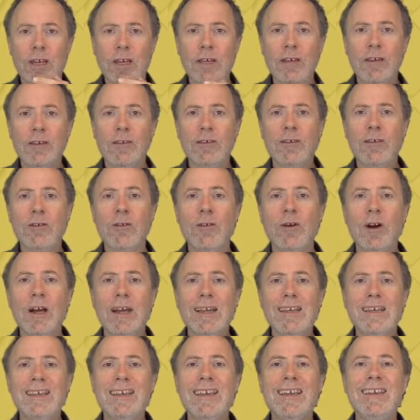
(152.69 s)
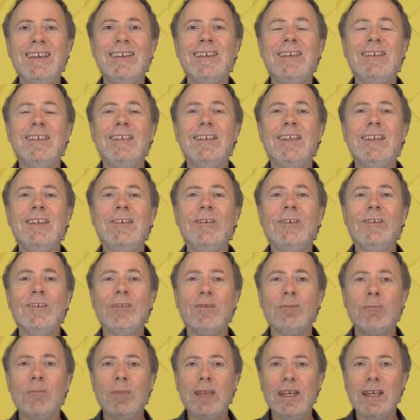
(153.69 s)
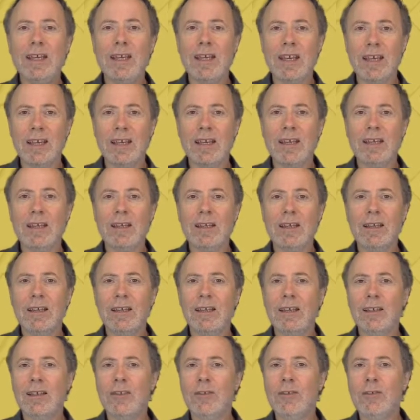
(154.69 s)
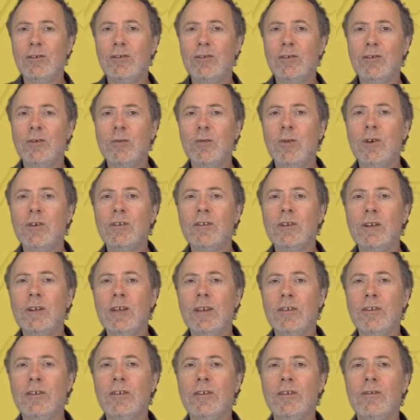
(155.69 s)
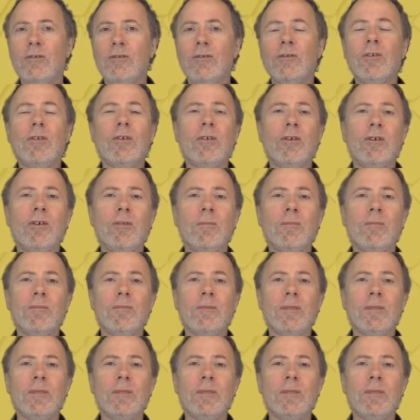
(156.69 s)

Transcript: It is your identity speaking that you want to listen for.